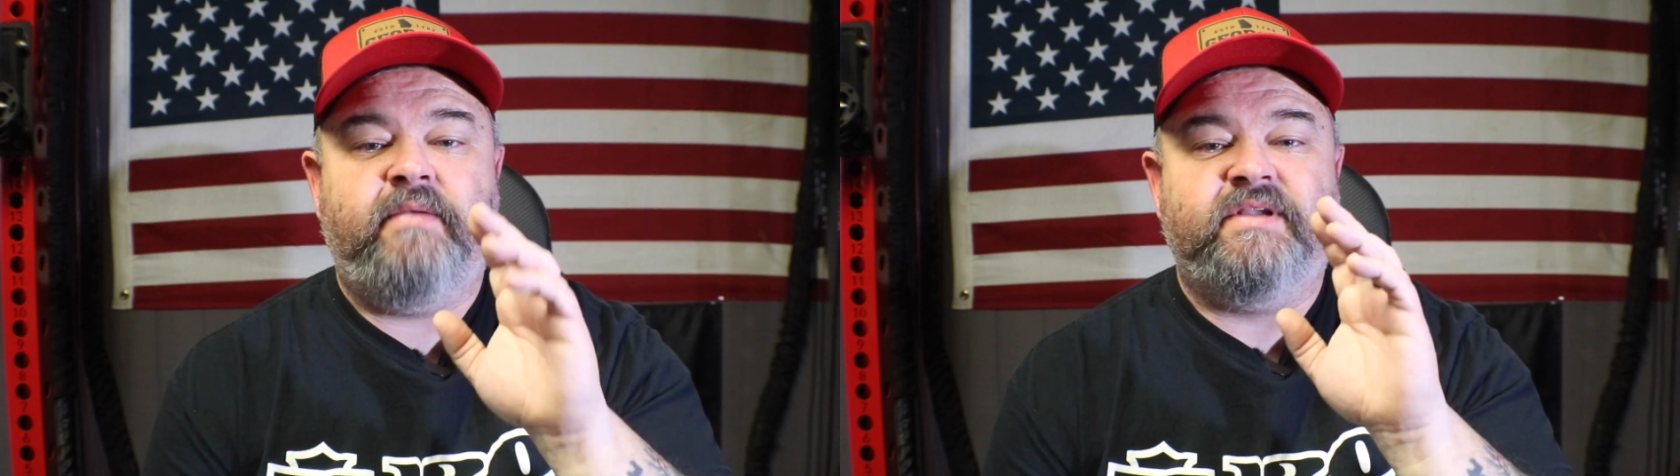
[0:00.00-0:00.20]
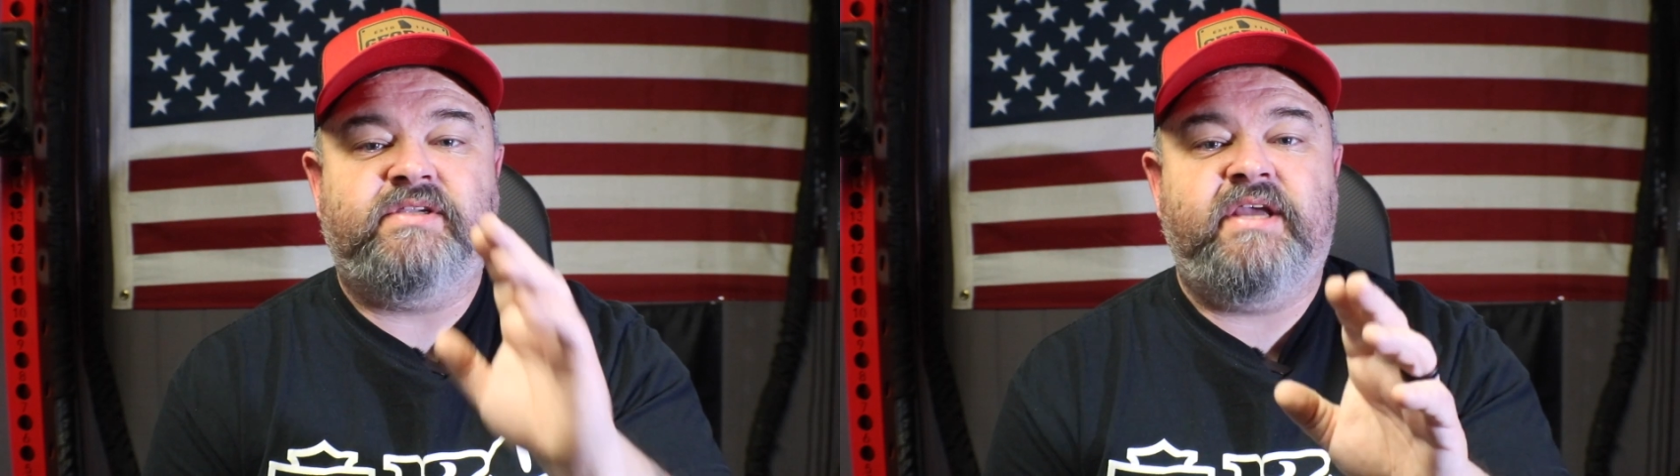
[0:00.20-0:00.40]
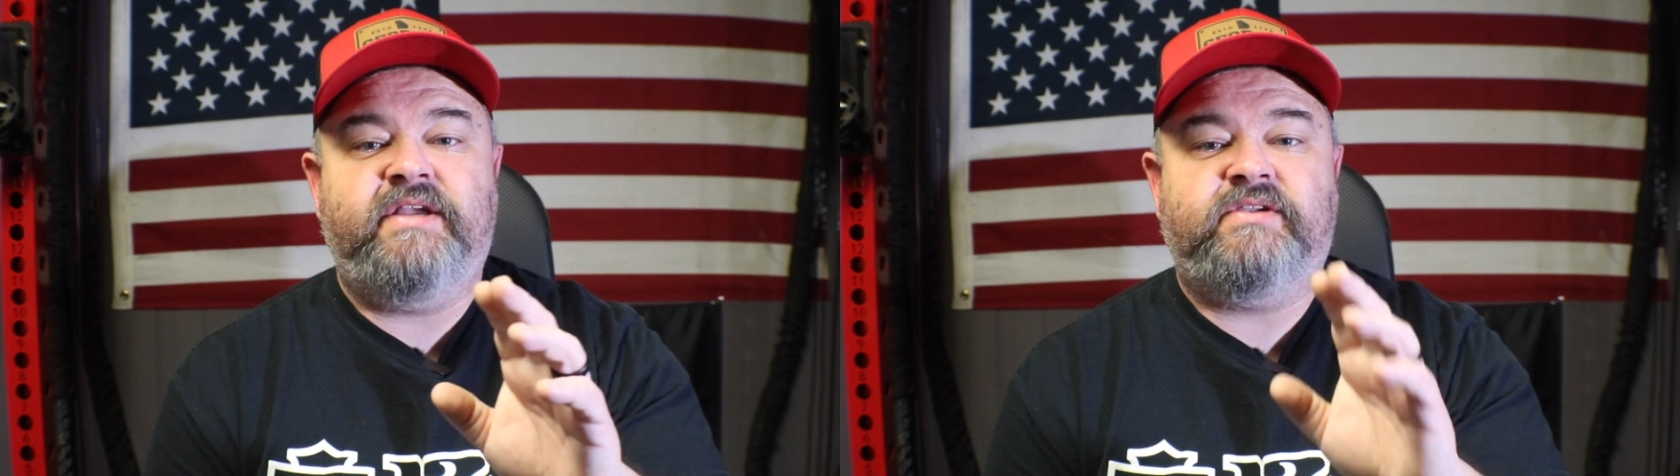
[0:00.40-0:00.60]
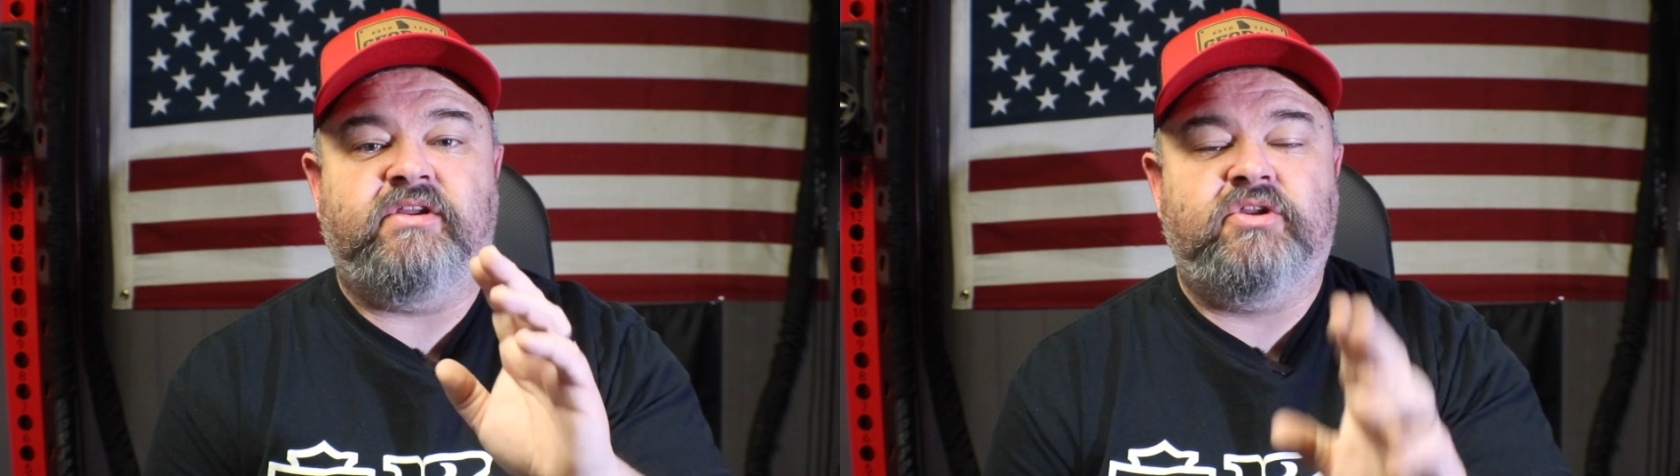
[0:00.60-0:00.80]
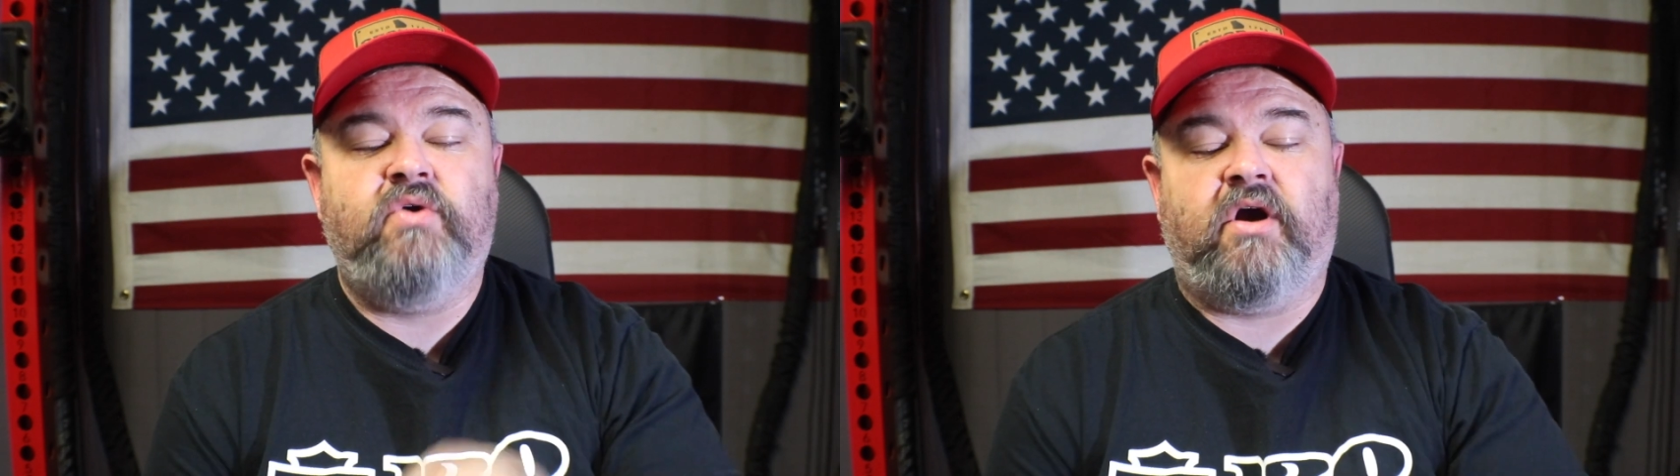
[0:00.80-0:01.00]
and mistakes
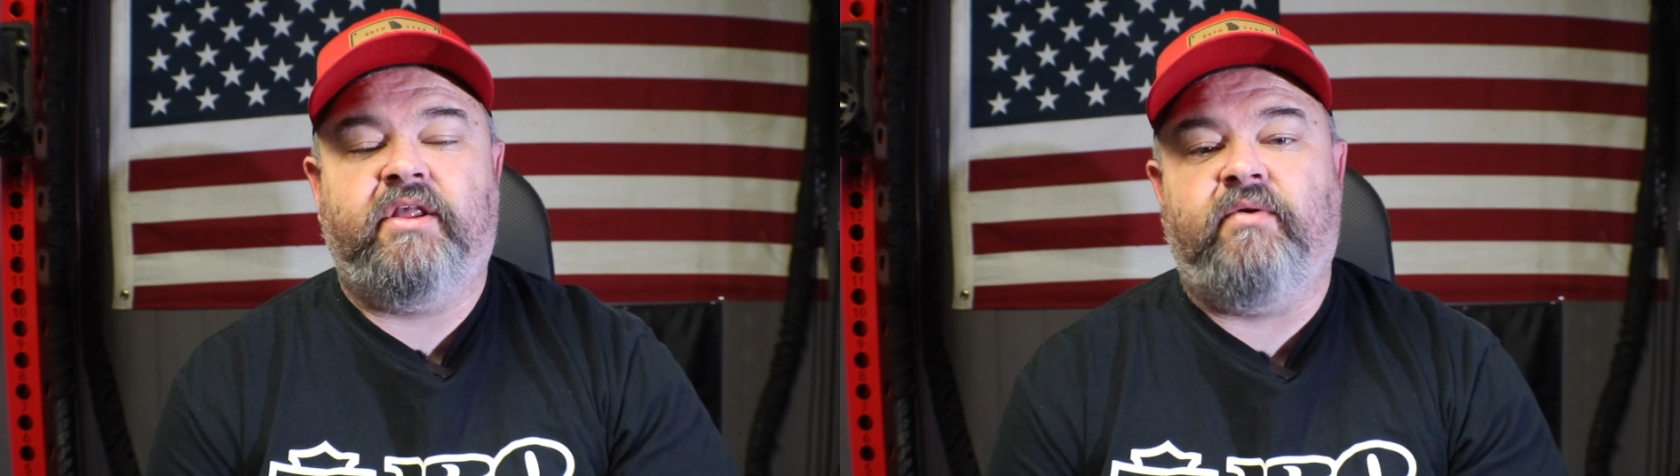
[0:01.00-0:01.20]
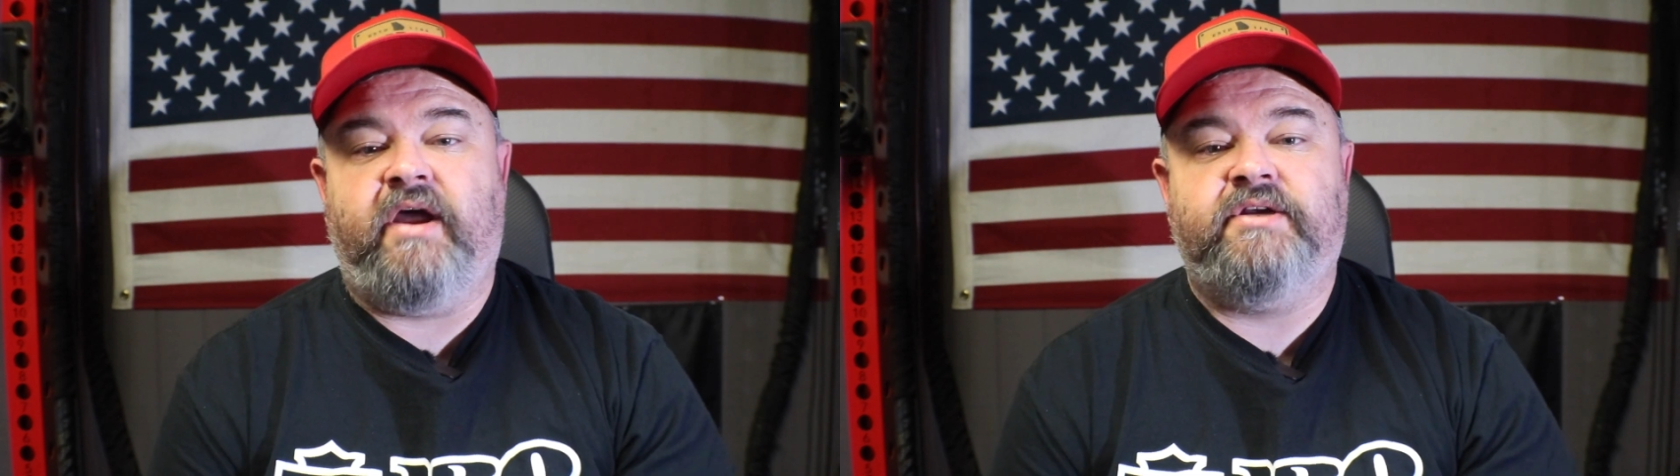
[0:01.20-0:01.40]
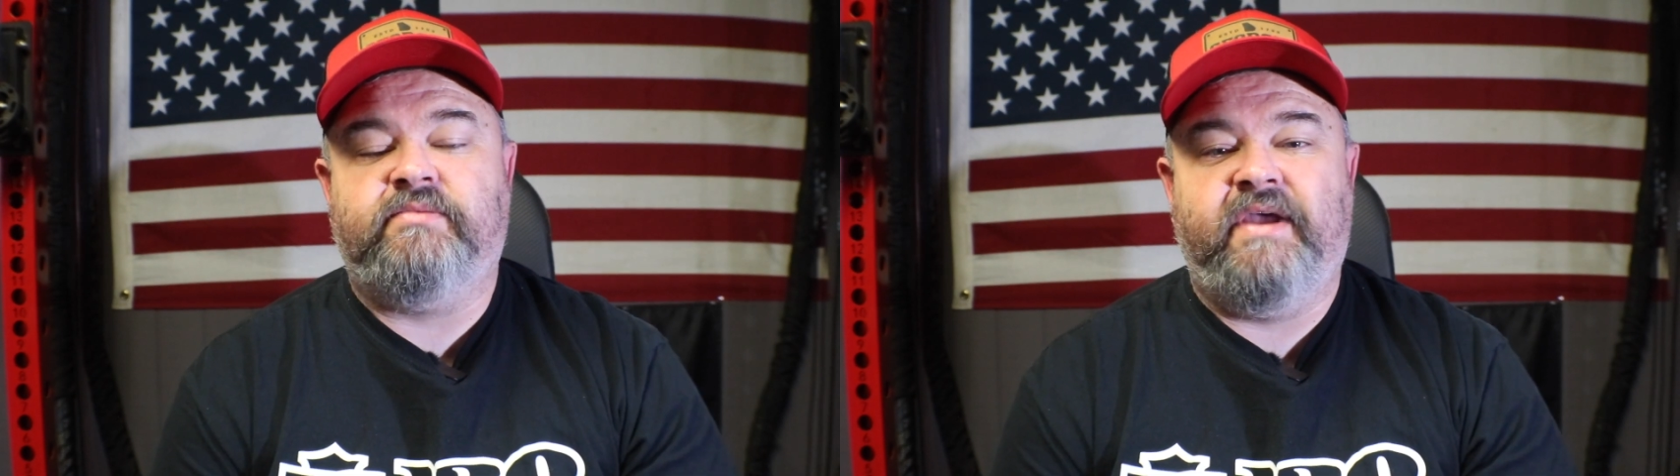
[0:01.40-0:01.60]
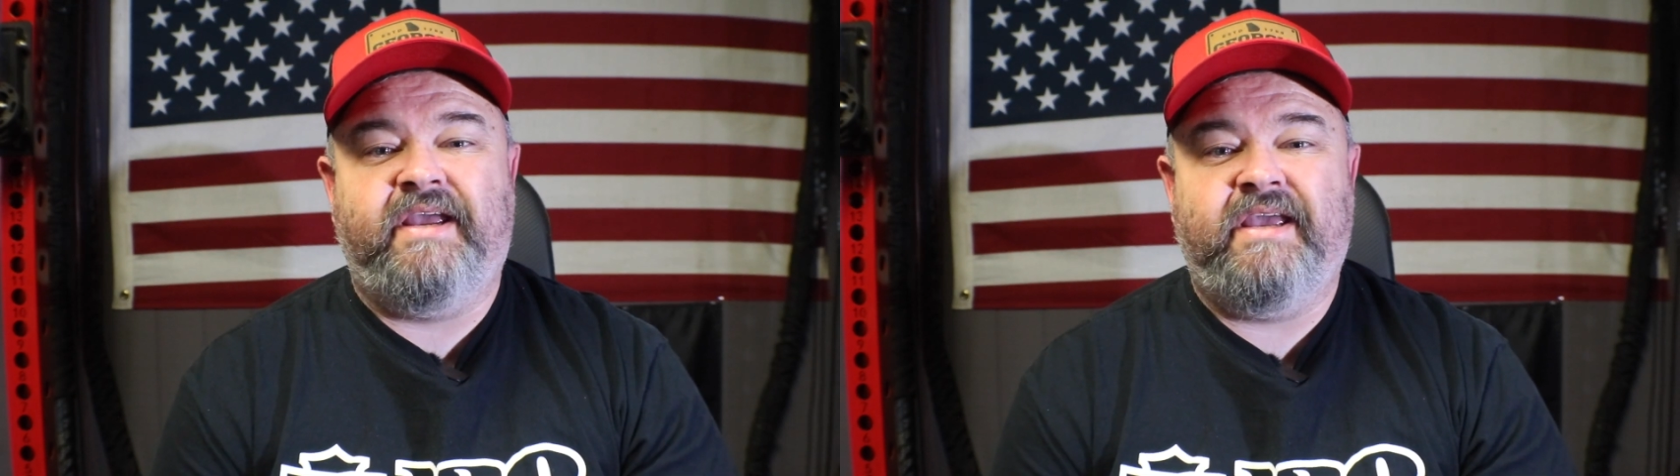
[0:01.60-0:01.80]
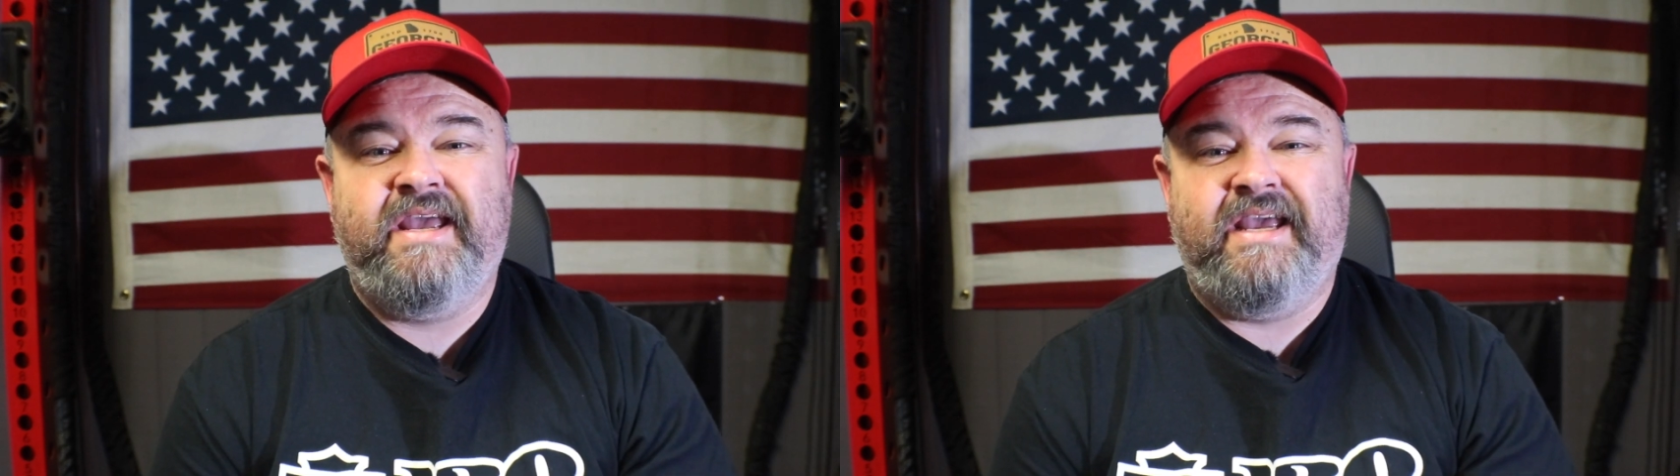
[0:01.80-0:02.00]
that new Harley riders
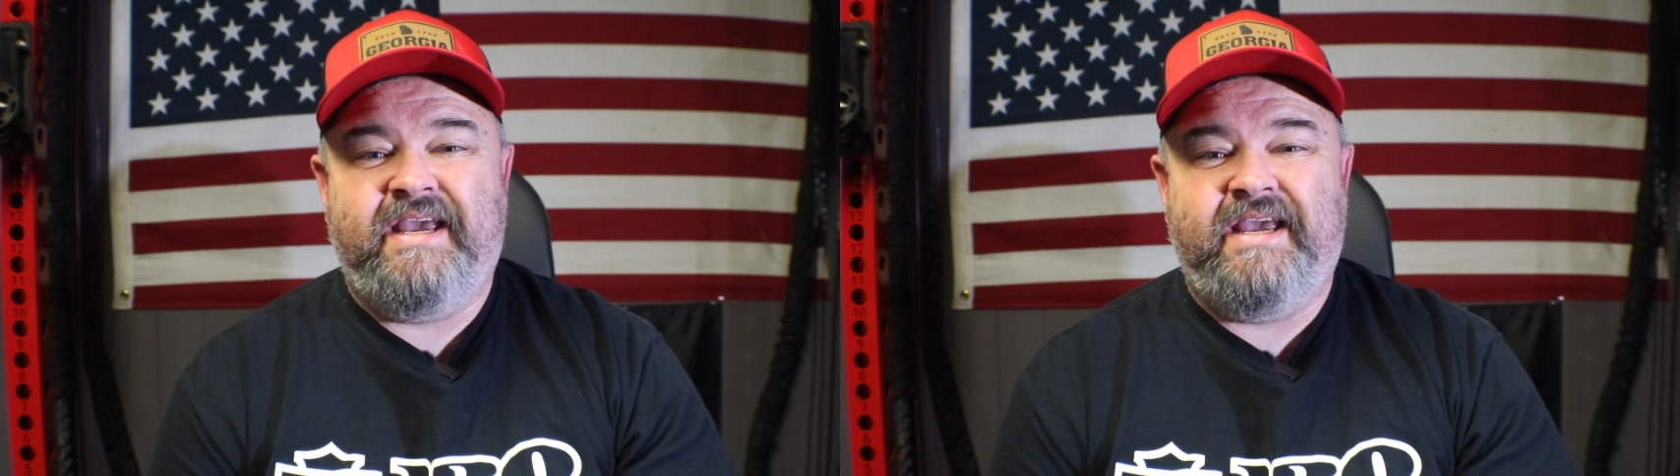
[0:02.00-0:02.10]
make,